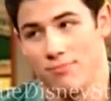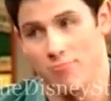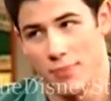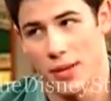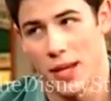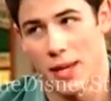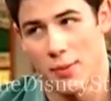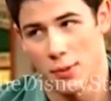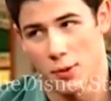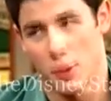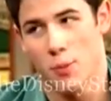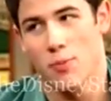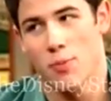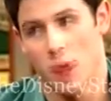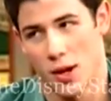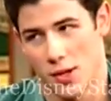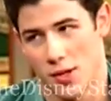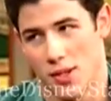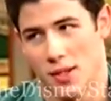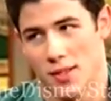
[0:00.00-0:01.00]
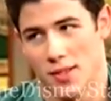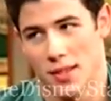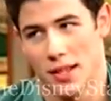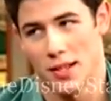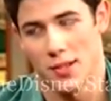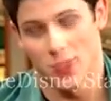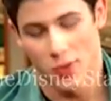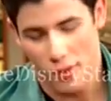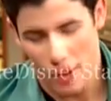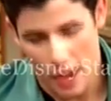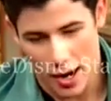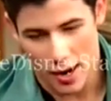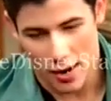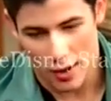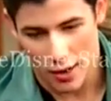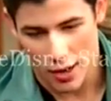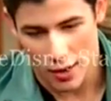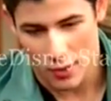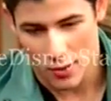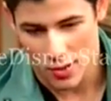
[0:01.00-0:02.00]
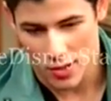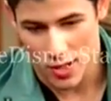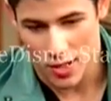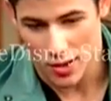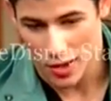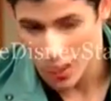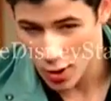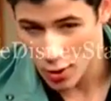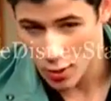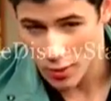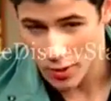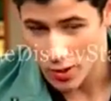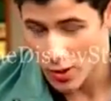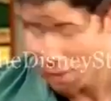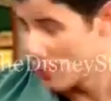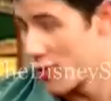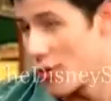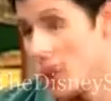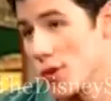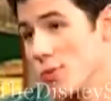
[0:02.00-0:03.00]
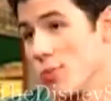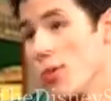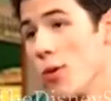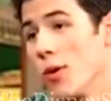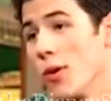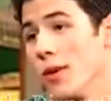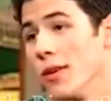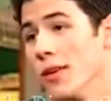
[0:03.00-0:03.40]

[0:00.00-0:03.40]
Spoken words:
became a group project. And so now I always say they owe me their firstborn.